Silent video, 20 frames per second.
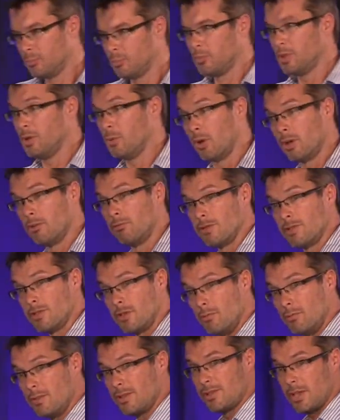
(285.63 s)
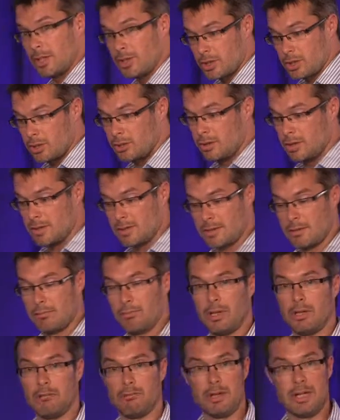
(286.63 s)
You want to resume your session, you
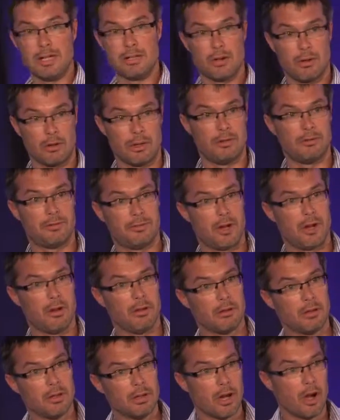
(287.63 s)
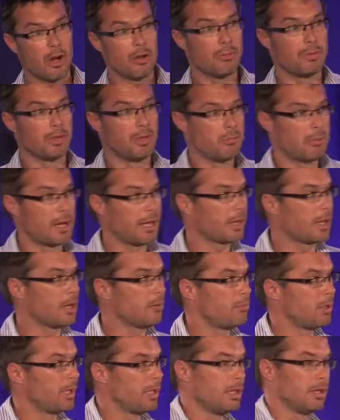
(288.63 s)
simply redock your phone, open it back
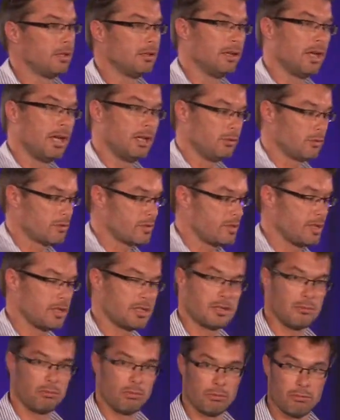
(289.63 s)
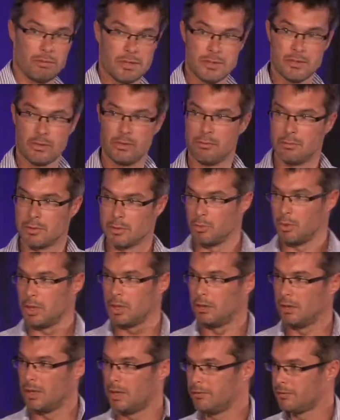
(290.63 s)
up again, and your session will resume as where
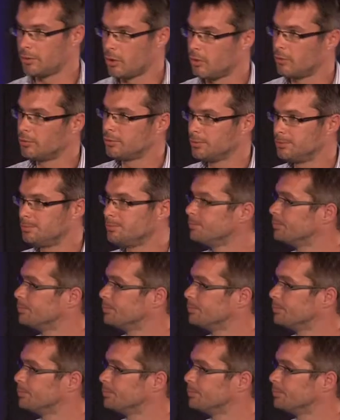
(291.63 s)
you left off.